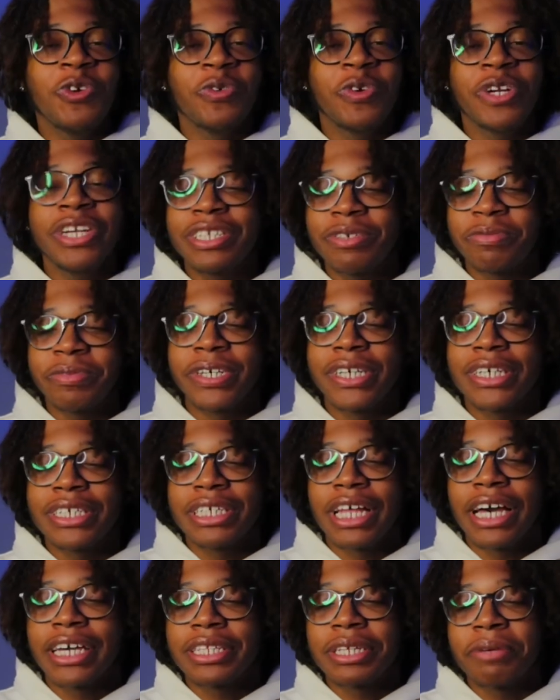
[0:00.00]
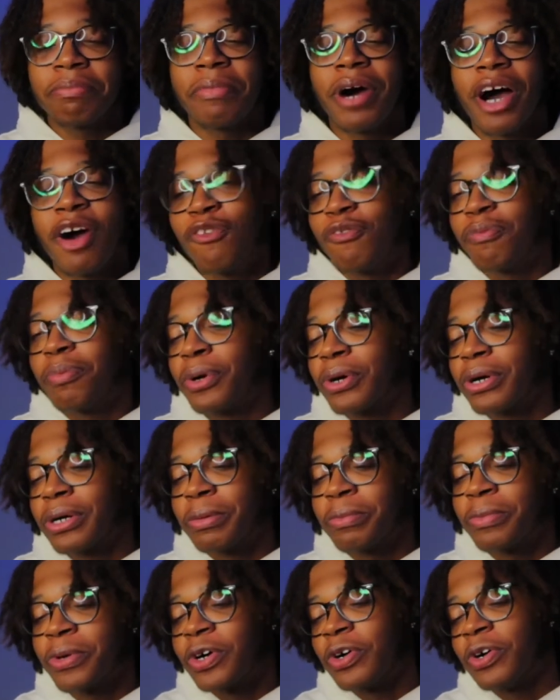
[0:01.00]
reason because, like, the mouth
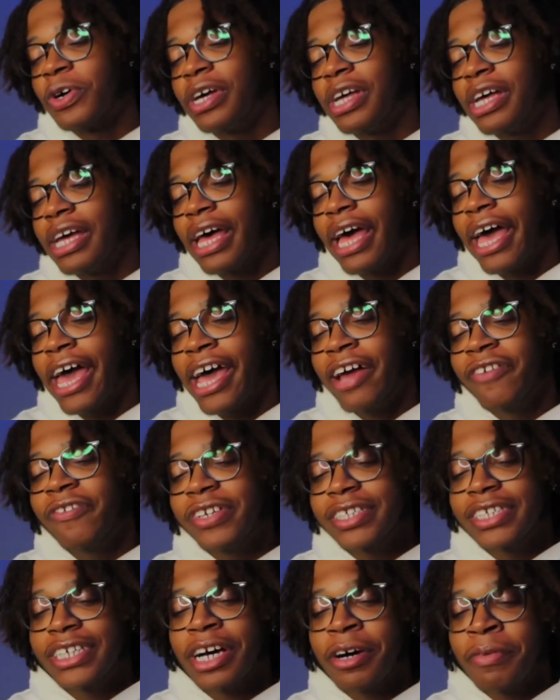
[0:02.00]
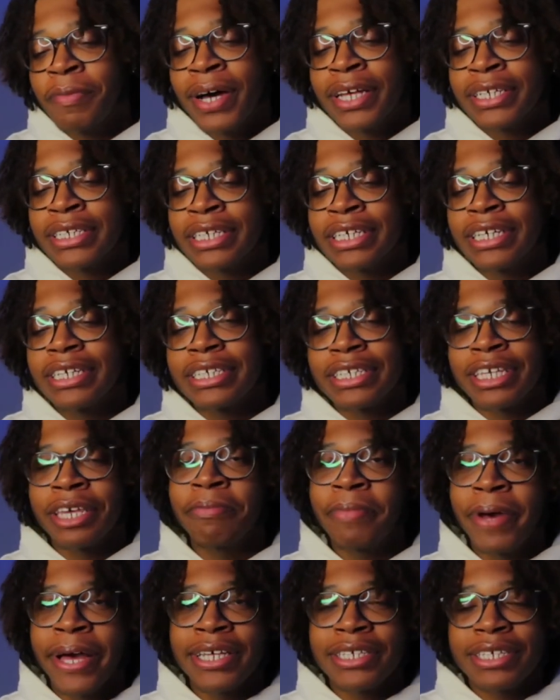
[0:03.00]
part, bro. Every time I see a ski
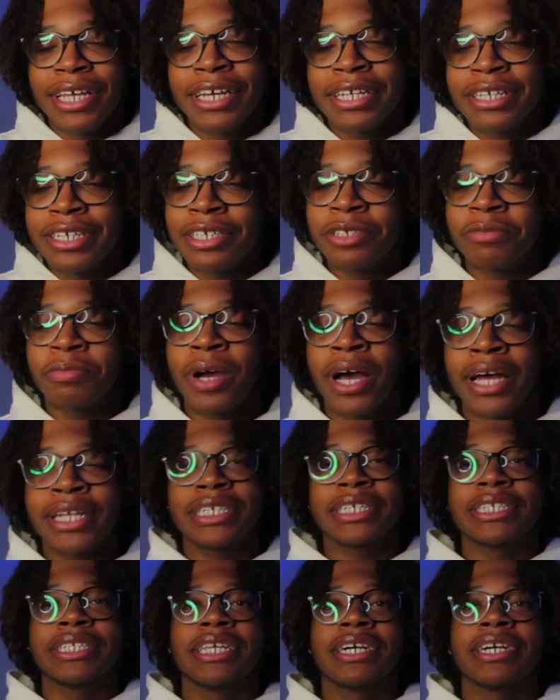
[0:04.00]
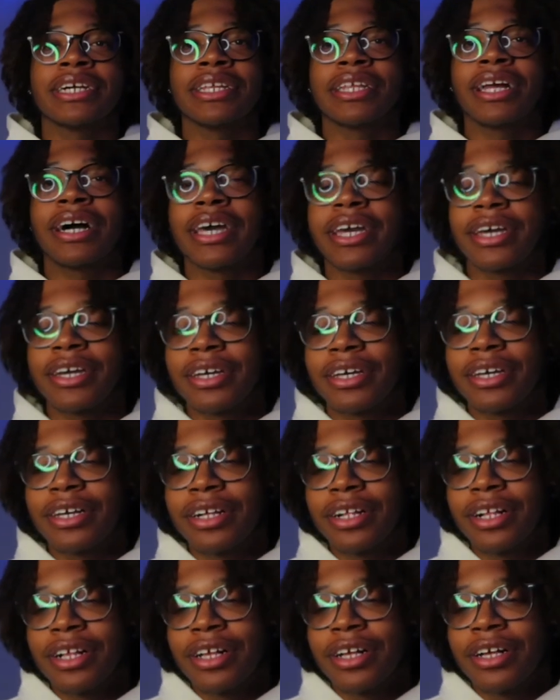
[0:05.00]
mask like this, bro, I just think of, like,
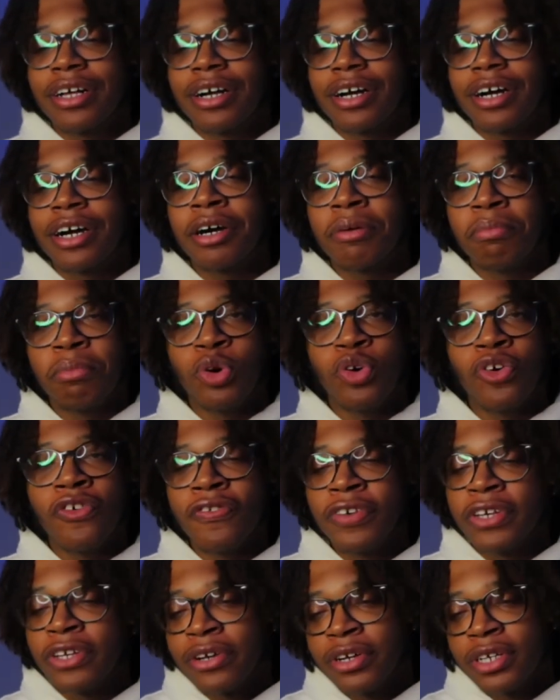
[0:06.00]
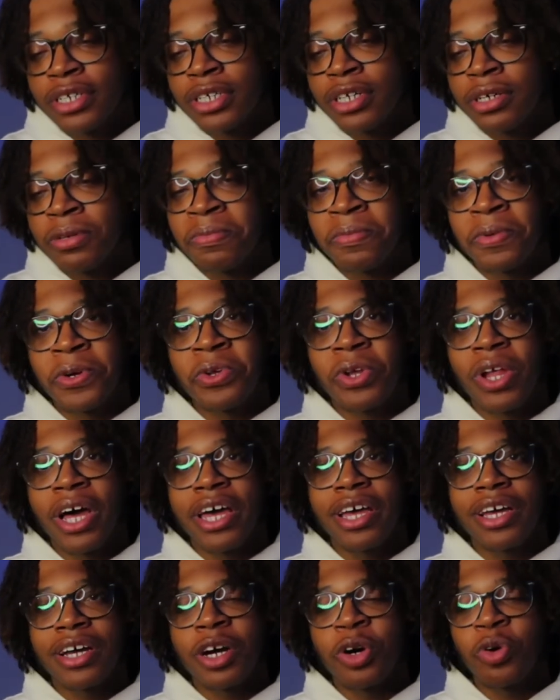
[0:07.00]
a movie or something, bro.
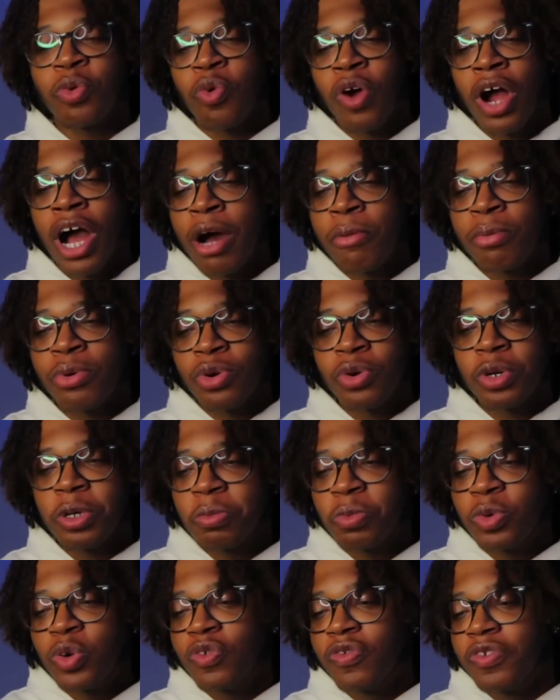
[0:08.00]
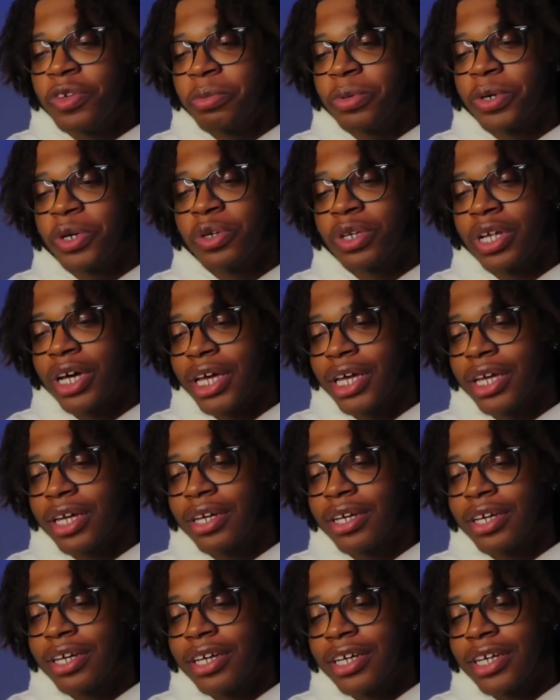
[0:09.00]
Like a robber on a movie, bro. Like,
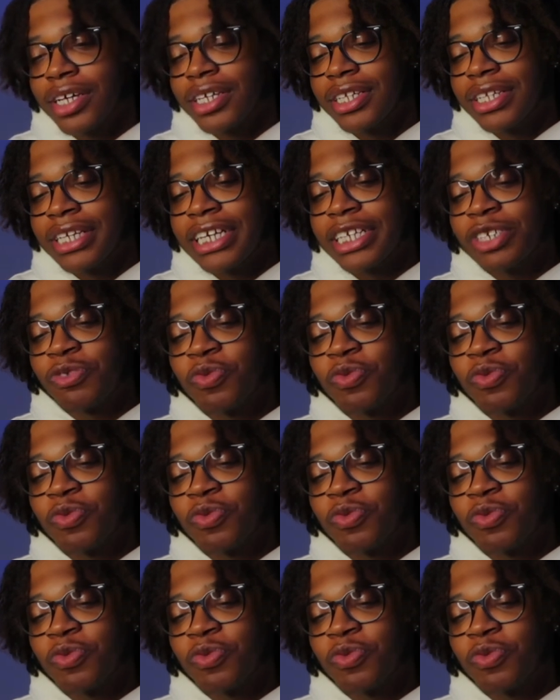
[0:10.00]
this